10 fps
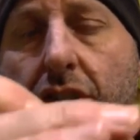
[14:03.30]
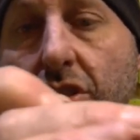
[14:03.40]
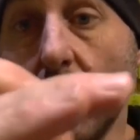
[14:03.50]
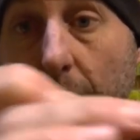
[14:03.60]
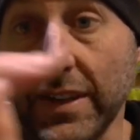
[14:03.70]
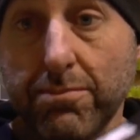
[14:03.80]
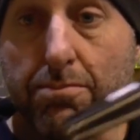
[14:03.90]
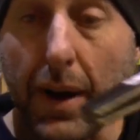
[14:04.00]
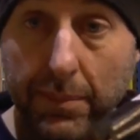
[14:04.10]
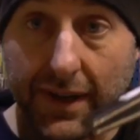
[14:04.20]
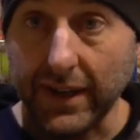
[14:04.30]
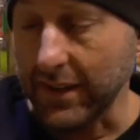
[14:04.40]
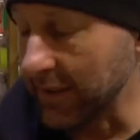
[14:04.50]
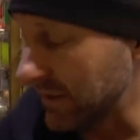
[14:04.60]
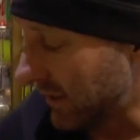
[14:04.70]
stop this bumping
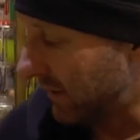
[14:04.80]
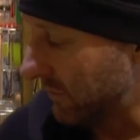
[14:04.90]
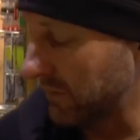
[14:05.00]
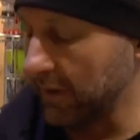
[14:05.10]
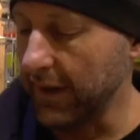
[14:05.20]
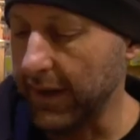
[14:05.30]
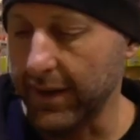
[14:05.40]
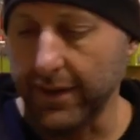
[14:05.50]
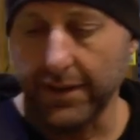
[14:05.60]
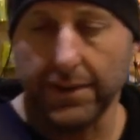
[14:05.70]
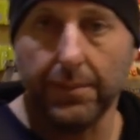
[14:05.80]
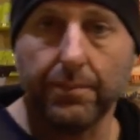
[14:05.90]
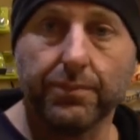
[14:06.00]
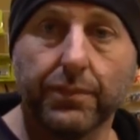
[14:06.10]
into stuff. So